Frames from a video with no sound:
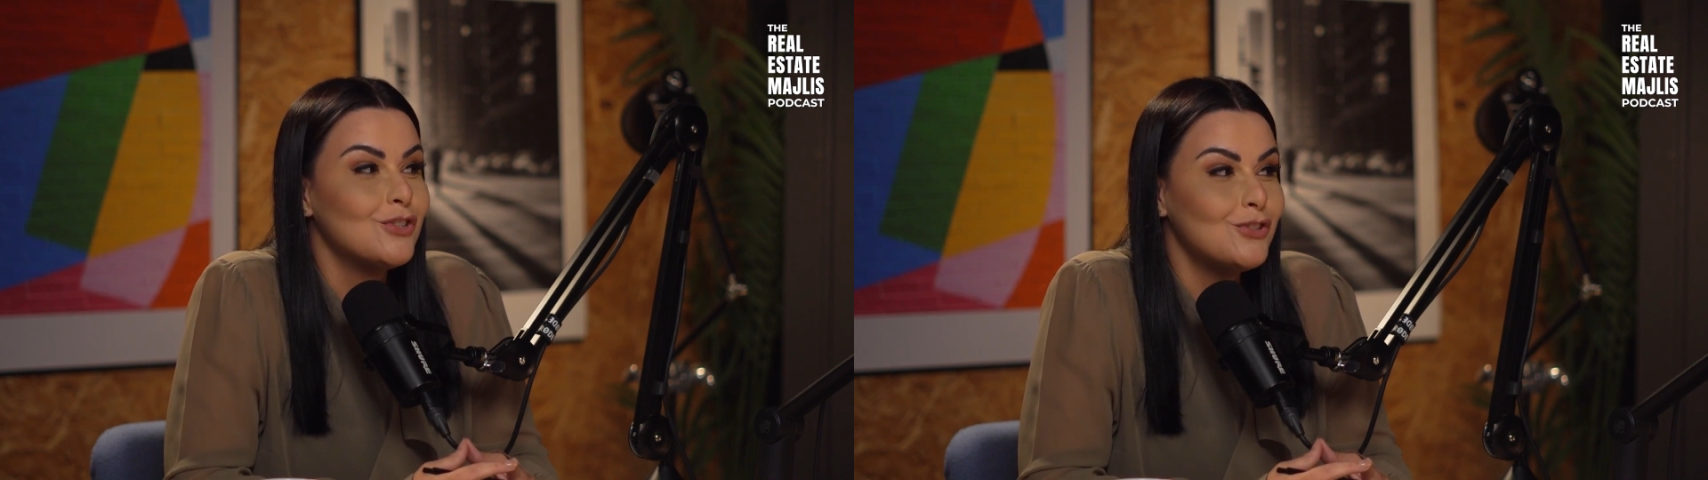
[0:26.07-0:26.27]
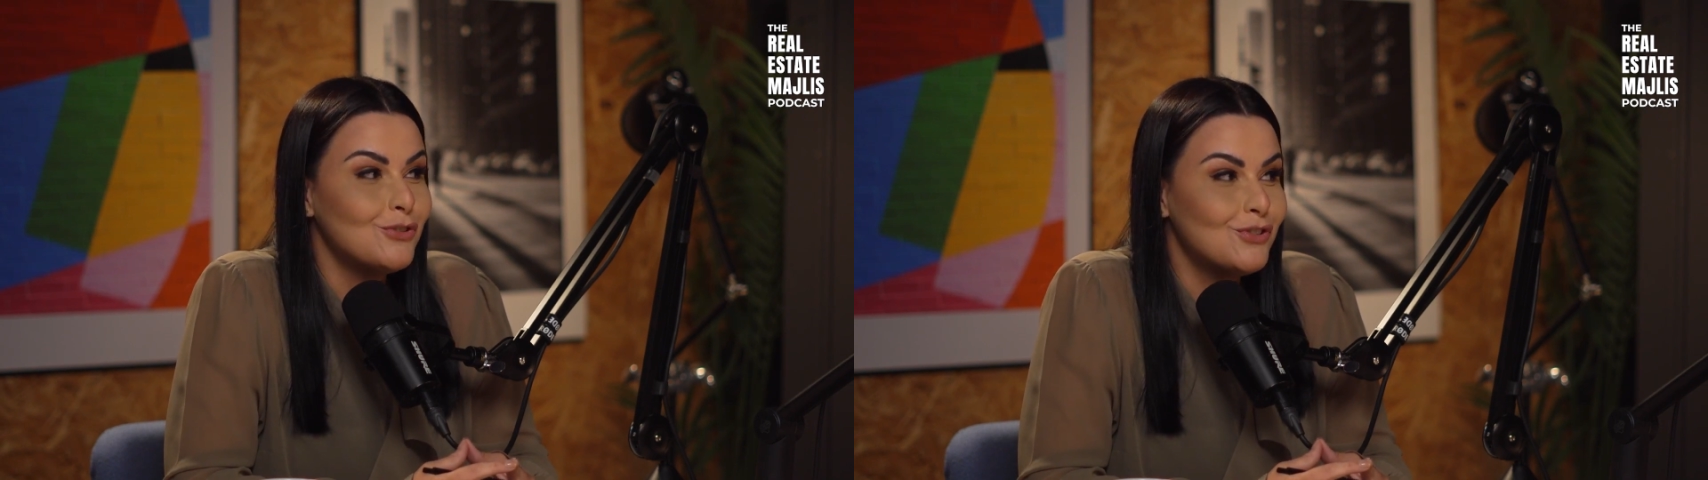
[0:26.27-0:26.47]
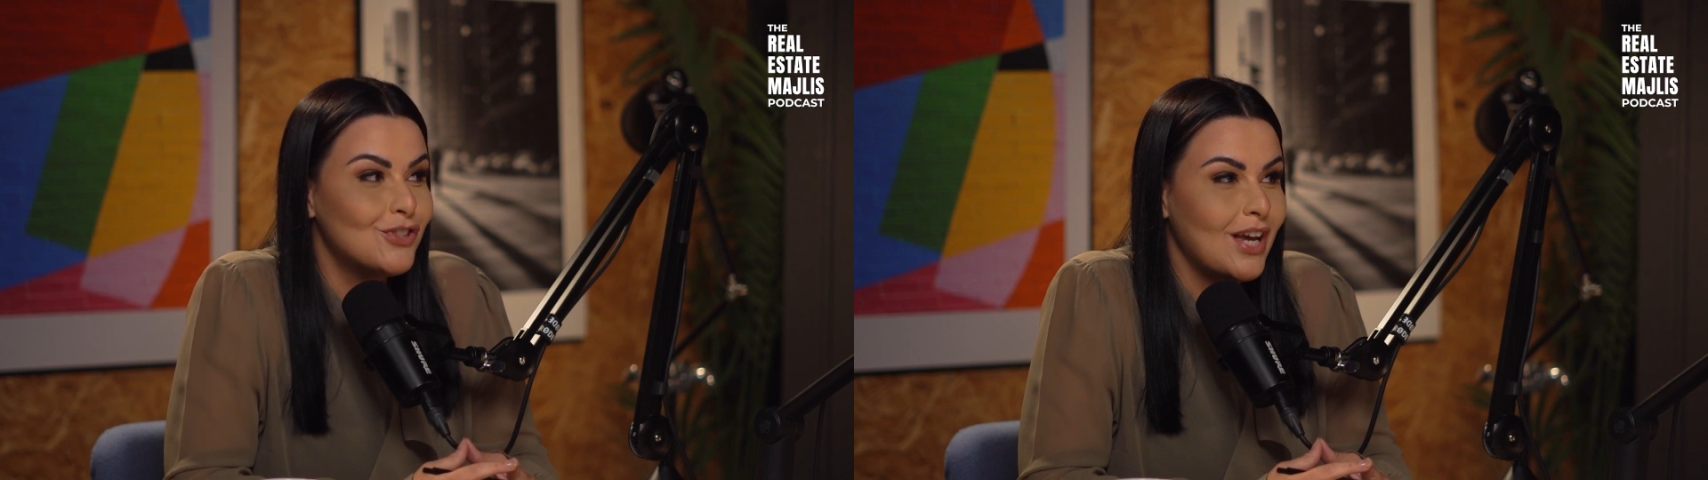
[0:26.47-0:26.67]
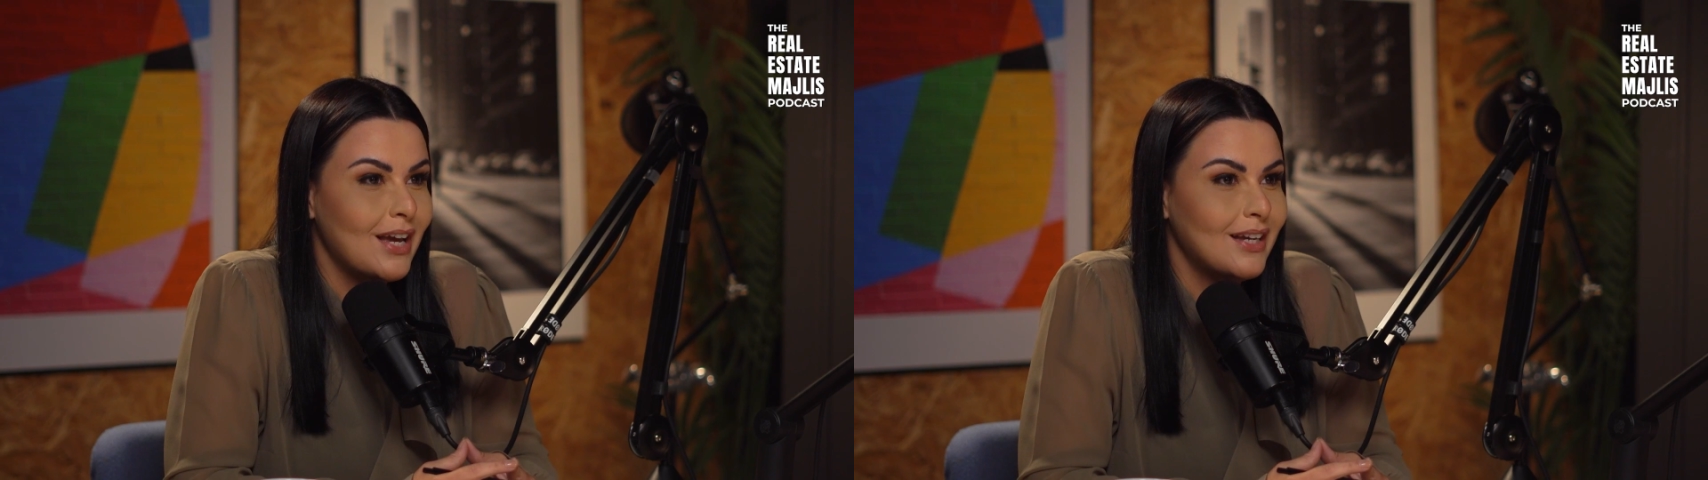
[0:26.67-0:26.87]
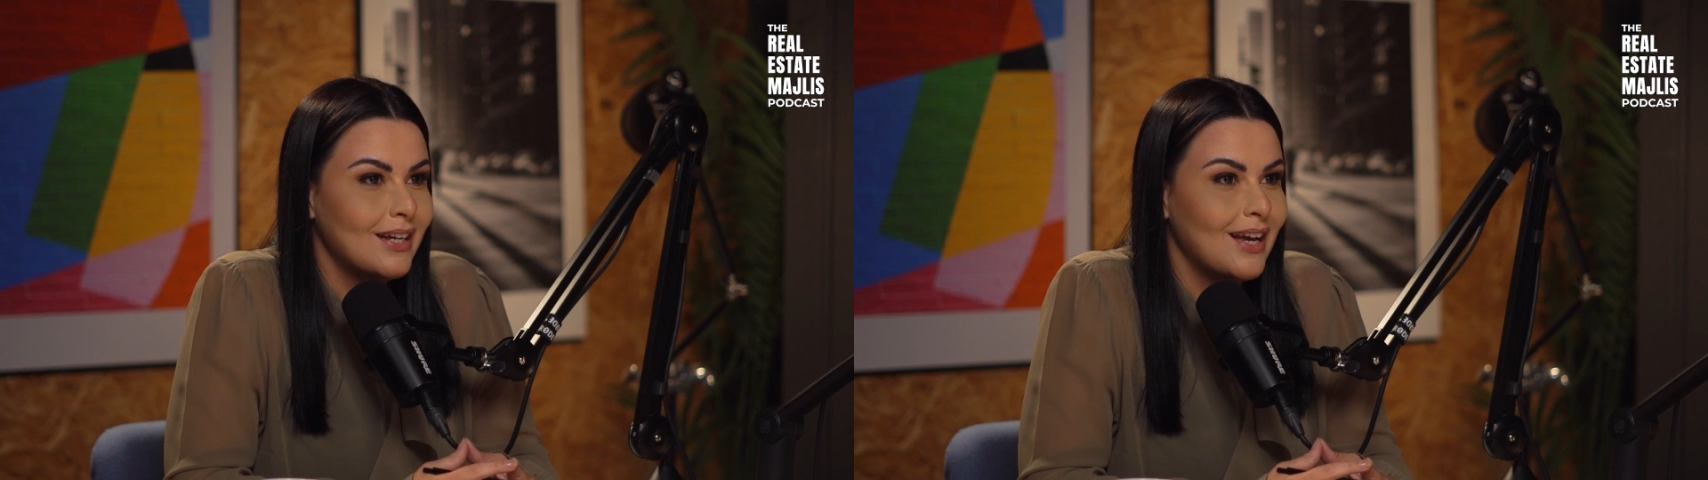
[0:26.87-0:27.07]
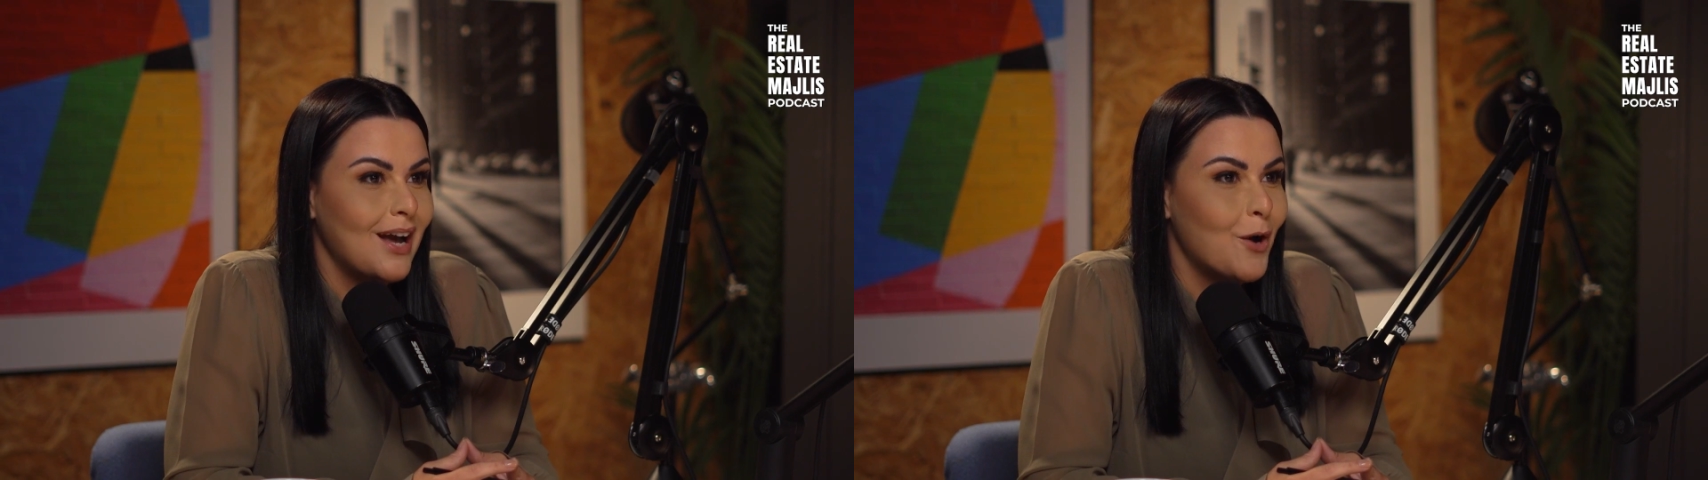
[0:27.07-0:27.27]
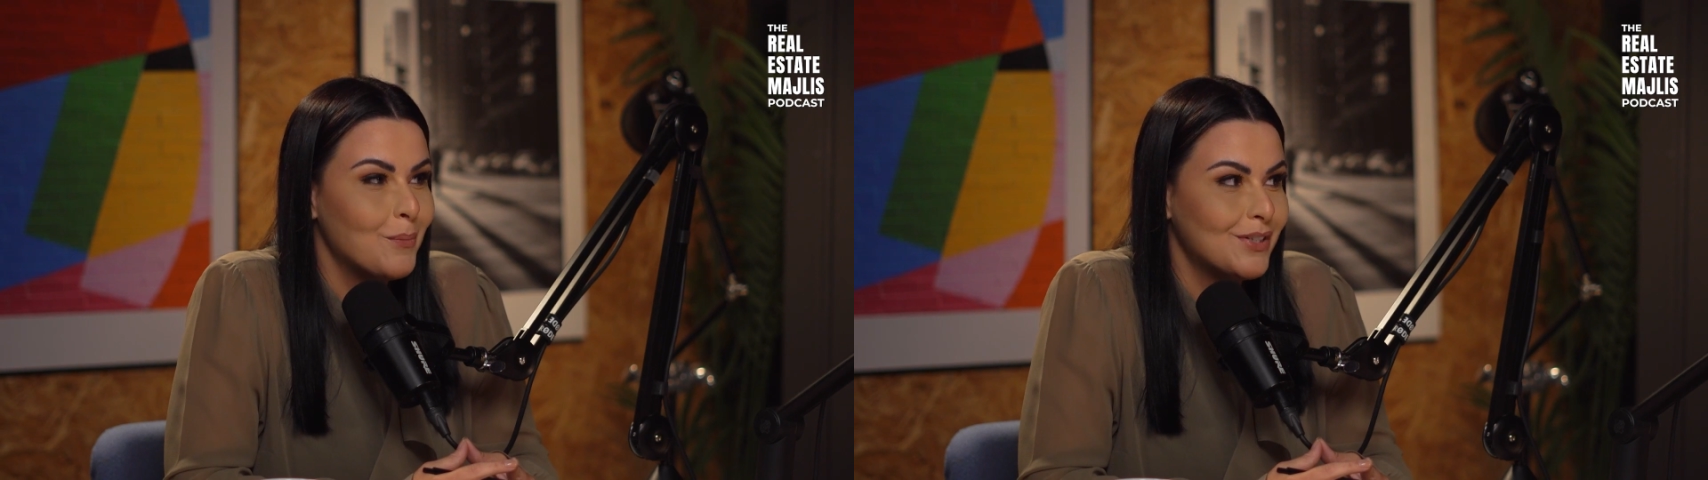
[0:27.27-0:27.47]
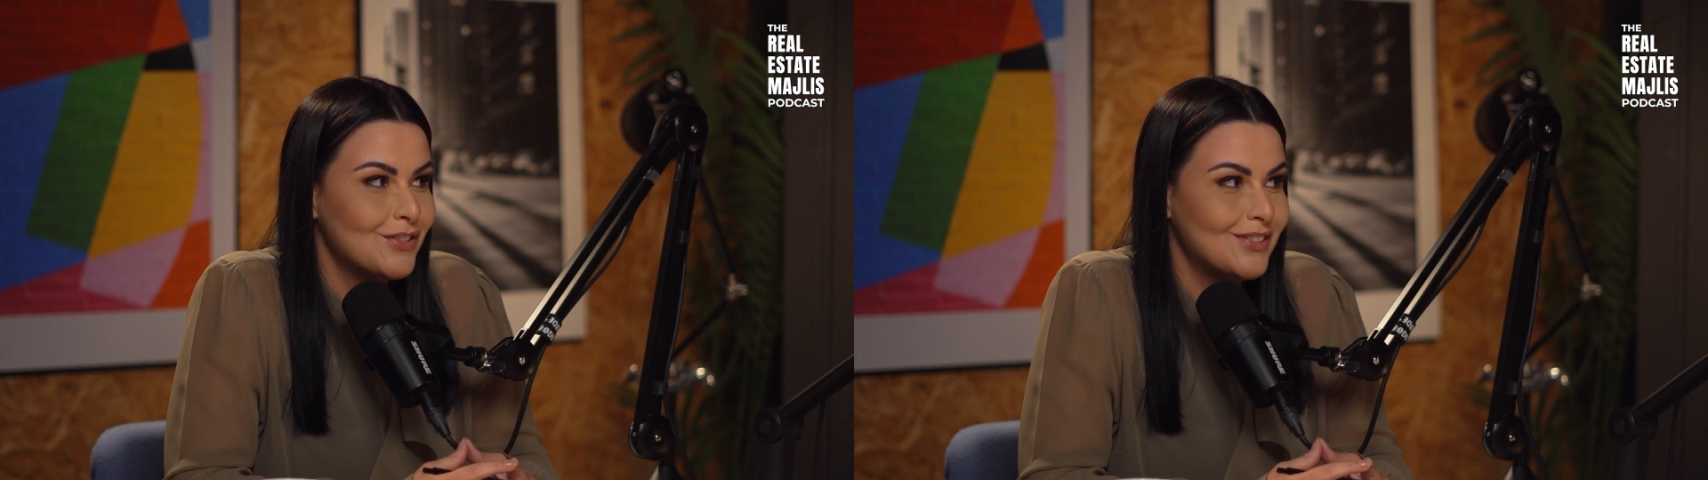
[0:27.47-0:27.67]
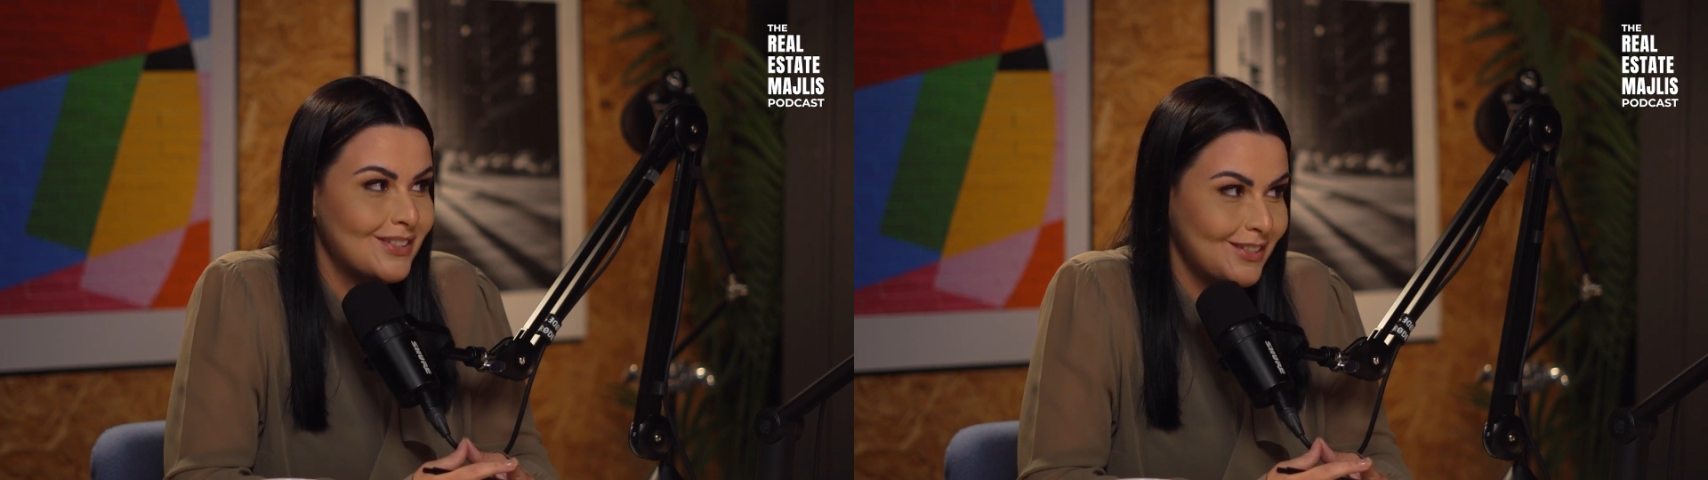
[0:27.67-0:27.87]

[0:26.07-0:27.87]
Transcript: did you check how much is the